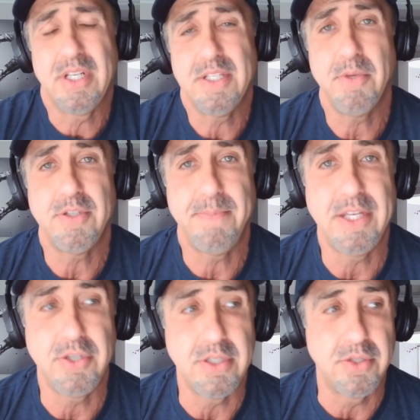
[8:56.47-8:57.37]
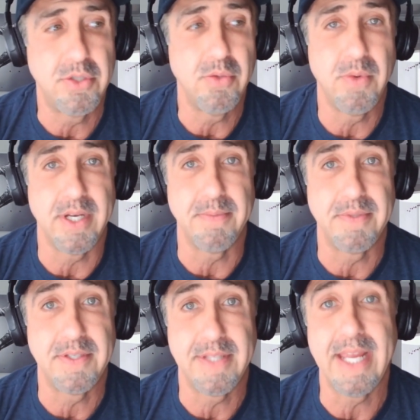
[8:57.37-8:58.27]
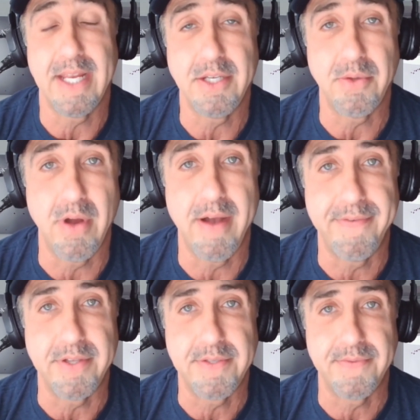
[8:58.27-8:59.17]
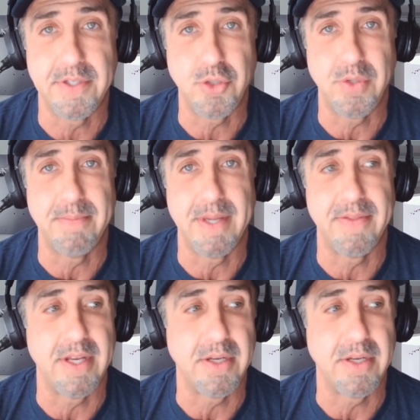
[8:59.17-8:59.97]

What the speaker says: because most patients do want to stay in your office for the treatment that